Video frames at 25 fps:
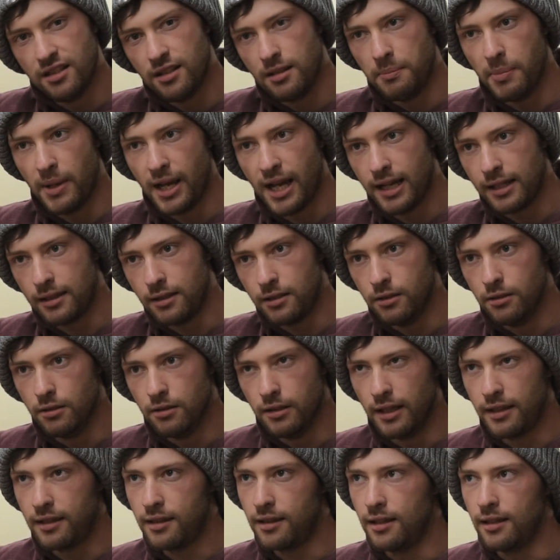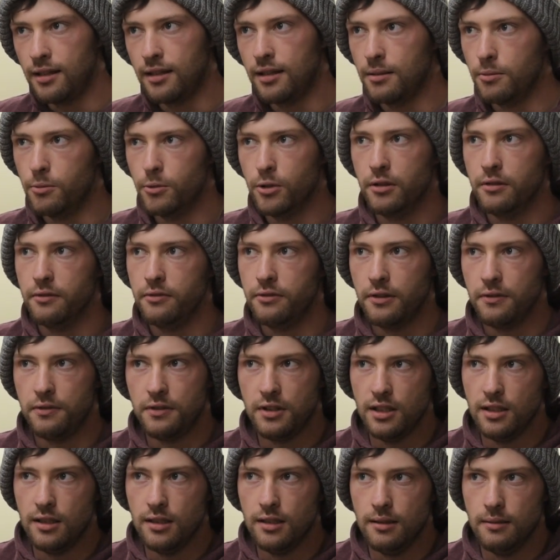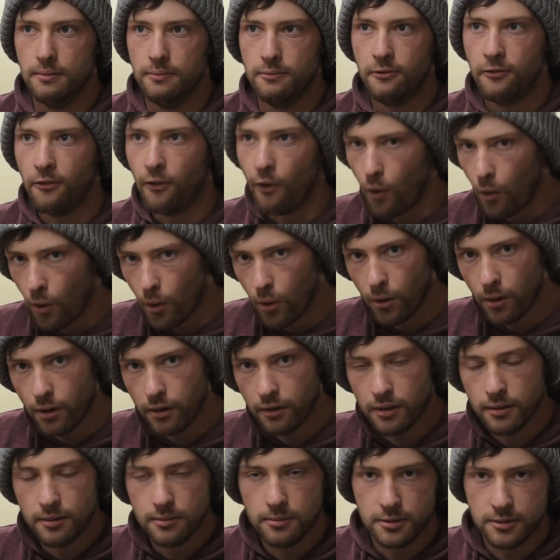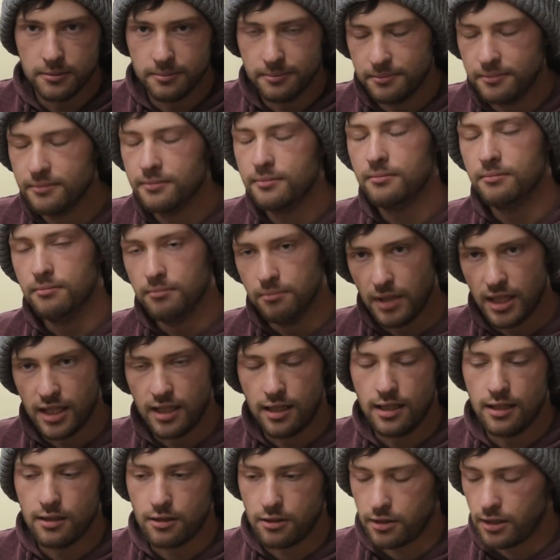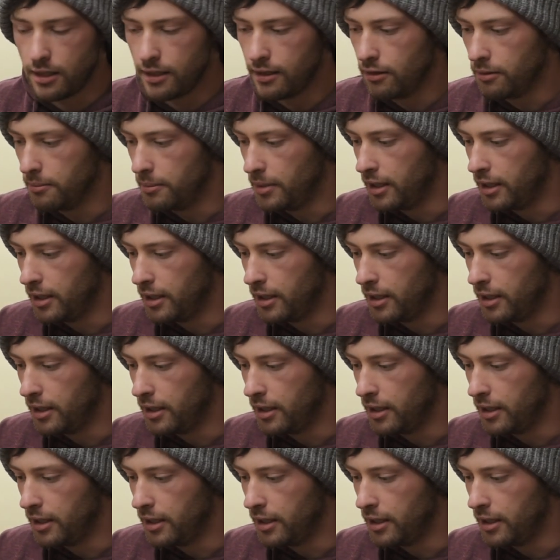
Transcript: it back to I think a 154 many years later.